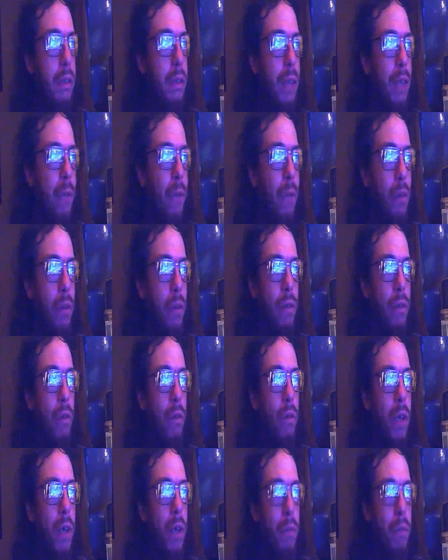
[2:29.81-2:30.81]
It wasn't
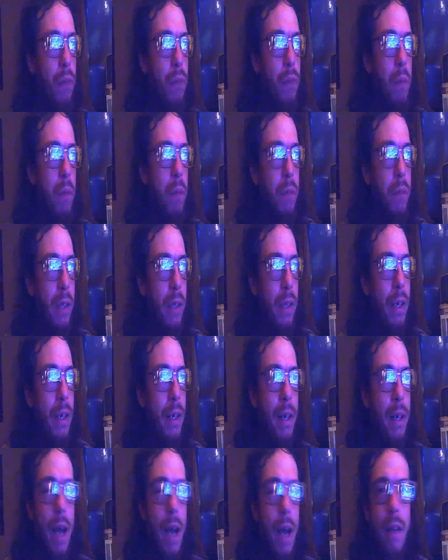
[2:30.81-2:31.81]
working properly.
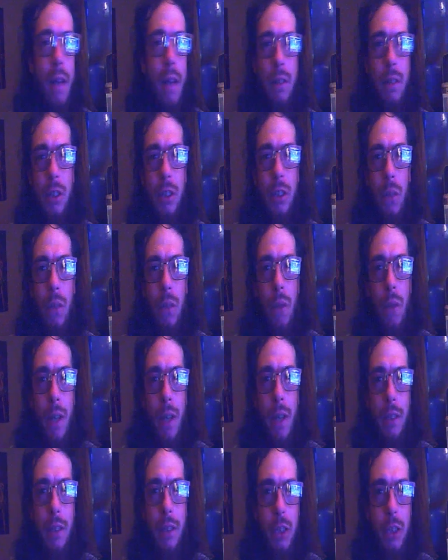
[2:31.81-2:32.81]
I couldn't see
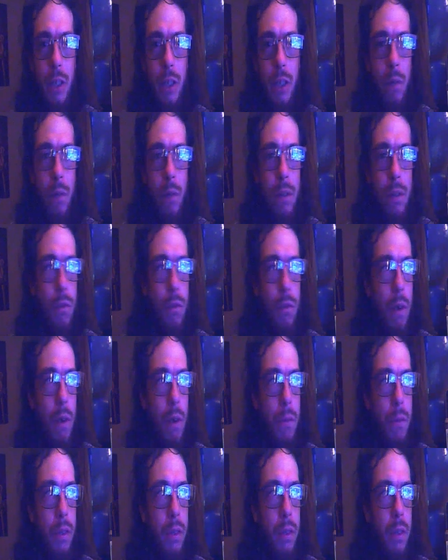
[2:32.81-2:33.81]
fucking shit
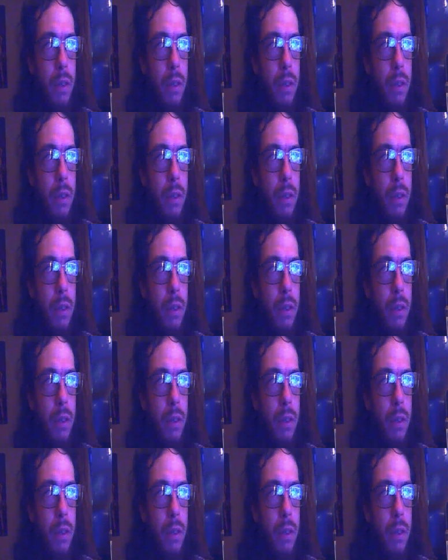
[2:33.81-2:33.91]
whatsoever.